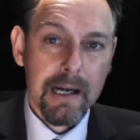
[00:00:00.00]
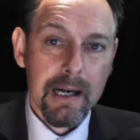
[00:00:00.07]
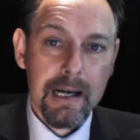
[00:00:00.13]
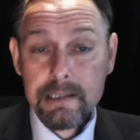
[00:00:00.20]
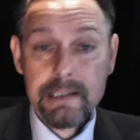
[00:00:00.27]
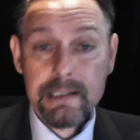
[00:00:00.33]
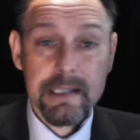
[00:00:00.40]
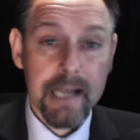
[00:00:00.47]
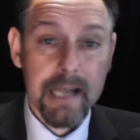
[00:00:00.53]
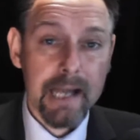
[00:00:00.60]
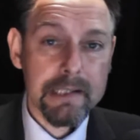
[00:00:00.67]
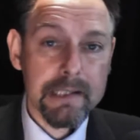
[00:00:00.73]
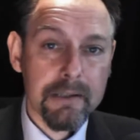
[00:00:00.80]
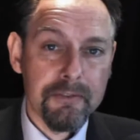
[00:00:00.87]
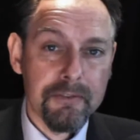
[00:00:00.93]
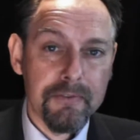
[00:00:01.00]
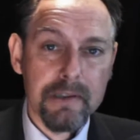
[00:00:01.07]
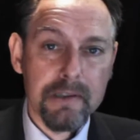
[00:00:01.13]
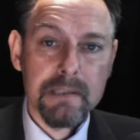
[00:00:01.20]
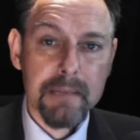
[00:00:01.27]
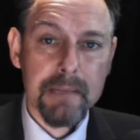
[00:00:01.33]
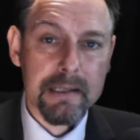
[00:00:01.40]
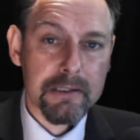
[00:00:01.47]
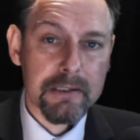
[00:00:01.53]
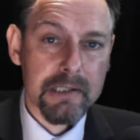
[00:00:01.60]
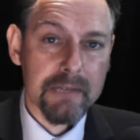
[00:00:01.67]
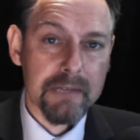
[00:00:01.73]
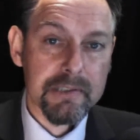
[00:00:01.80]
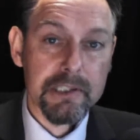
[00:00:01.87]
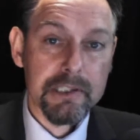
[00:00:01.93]
And in the case of fundamental
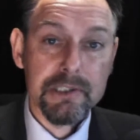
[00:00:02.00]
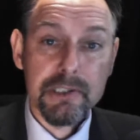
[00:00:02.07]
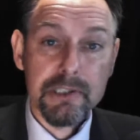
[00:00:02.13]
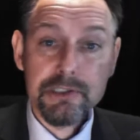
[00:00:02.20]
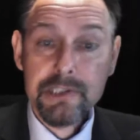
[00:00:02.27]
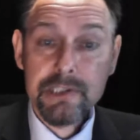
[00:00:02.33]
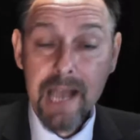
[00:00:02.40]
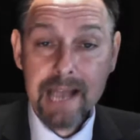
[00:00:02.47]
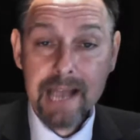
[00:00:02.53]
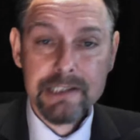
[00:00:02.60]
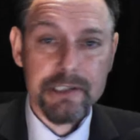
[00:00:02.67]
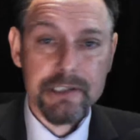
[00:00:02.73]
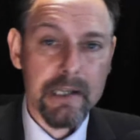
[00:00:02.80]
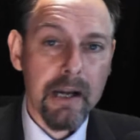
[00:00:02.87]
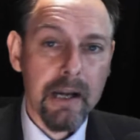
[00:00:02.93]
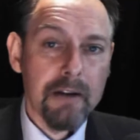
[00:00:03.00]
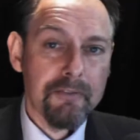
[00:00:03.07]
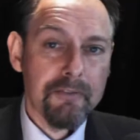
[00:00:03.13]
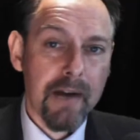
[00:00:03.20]
services such as energy,